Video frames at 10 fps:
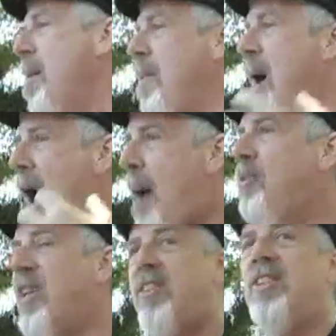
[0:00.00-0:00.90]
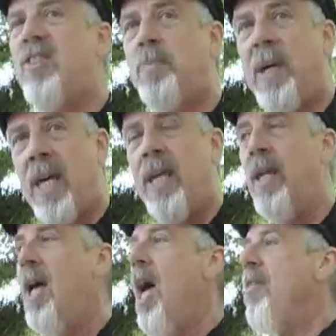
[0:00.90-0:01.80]
But my observation has been
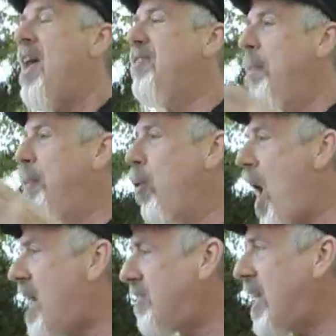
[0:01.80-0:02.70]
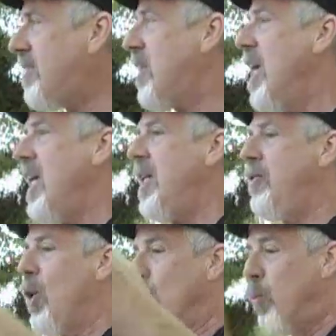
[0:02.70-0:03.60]
that if the process
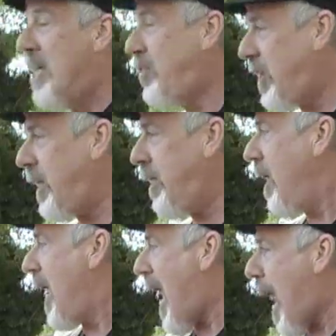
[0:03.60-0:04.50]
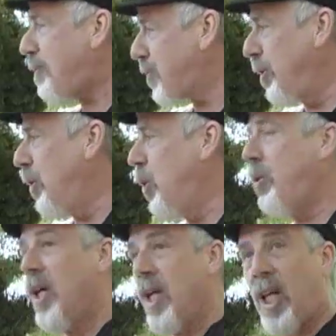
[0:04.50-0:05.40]
is rigid,
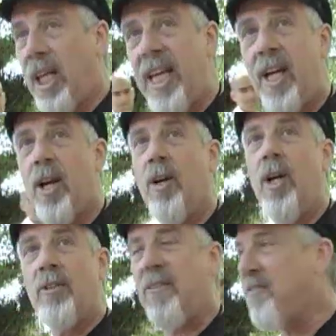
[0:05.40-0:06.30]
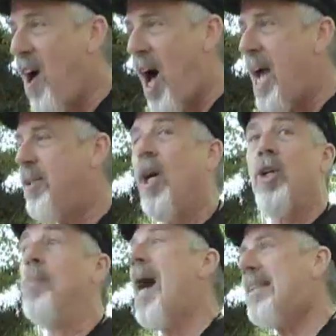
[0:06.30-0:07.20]
absolute, clear, defined,
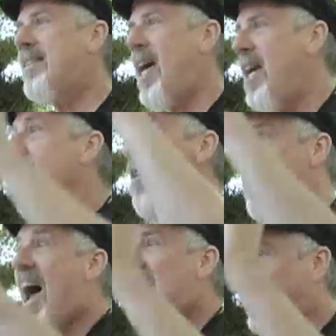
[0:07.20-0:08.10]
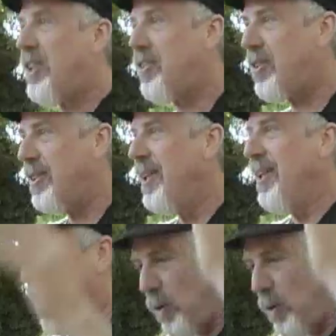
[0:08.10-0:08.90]
you might say fascist, you